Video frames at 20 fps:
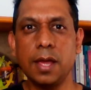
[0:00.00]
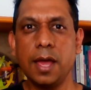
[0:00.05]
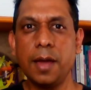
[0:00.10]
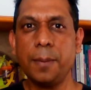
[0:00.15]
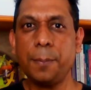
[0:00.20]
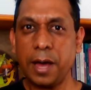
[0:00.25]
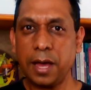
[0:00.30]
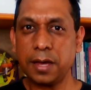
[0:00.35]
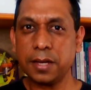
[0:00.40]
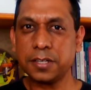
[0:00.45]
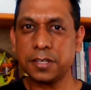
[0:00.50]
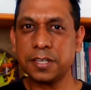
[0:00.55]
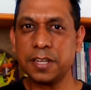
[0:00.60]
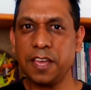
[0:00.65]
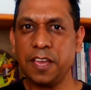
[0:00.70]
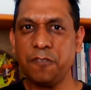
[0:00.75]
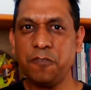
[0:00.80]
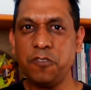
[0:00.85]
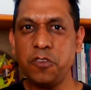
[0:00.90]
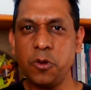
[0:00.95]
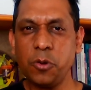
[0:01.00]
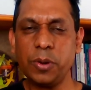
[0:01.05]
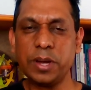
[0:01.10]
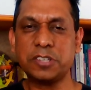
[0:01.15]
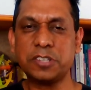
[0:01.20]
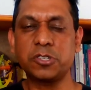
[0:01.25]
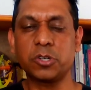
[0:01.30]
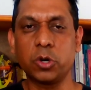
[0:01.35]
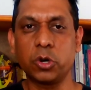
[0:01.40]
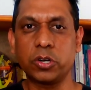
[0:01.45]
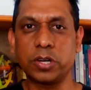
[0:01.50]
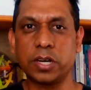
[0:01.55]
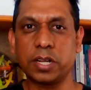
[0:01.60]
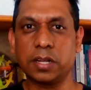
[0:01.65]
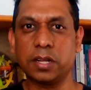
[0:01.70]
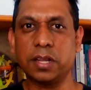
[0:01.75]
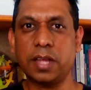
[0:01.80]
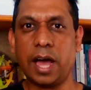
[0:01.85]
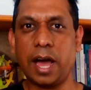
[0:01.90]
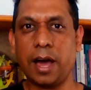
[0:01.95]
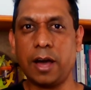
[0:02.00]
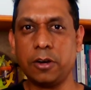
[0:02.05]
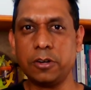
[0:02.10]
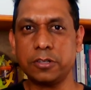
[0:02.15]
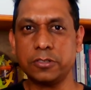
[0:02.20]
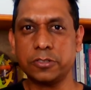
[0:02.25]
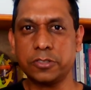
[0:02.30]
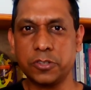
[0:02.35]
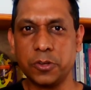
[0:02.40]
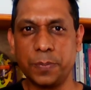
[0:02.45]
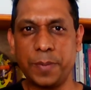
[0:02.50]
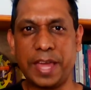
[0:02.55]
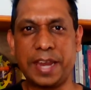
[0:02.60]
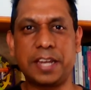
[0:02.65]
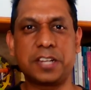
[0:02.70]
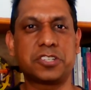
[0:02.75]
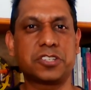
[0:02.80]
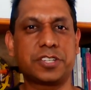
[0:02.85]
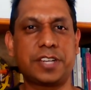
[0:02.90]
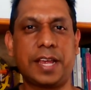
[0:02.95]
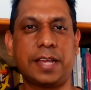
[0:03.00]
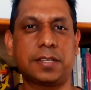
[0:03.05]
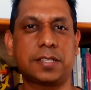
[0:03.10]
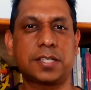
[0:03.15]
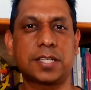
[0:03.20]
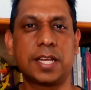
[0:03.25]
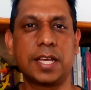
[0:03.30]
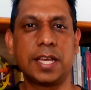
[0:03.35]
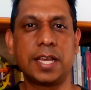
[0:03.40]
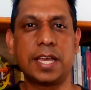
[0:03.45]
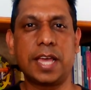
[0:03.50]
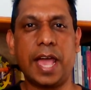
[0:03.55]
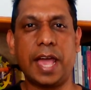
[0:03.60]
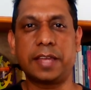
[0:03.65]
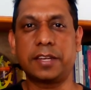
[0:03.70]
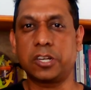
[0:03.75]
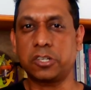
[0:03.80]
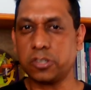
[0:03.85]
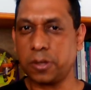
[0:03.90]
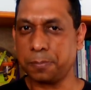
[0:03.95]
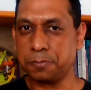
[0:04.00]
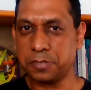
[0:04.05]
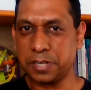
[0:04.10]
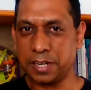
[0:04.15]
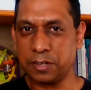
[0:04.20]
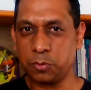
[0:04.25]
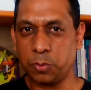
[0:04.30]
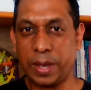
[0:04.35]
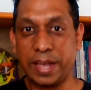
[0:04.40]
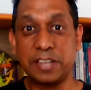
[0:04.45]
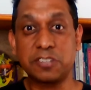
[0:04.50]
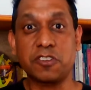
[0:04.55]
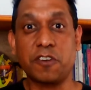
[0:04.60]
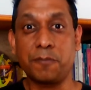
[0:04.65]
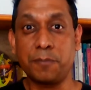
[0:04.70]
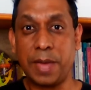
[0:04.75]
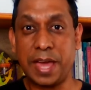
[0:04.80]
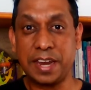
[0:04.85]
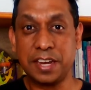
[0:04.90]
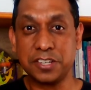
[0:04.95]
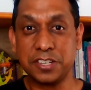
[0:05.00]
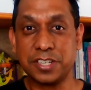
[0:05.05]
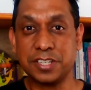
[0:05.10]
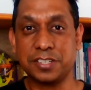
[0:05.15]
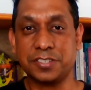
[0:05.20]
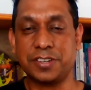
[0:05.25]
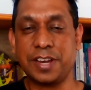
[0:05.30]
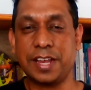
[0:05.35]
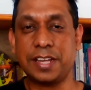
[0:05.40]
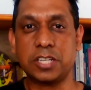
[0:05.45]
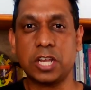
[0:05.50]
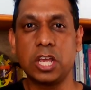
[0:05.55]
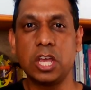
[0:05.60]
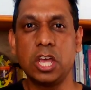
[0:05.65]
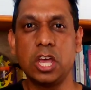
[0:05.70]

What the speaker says: But if you were to Google how to manage stress and the top 10 ways of managing stress,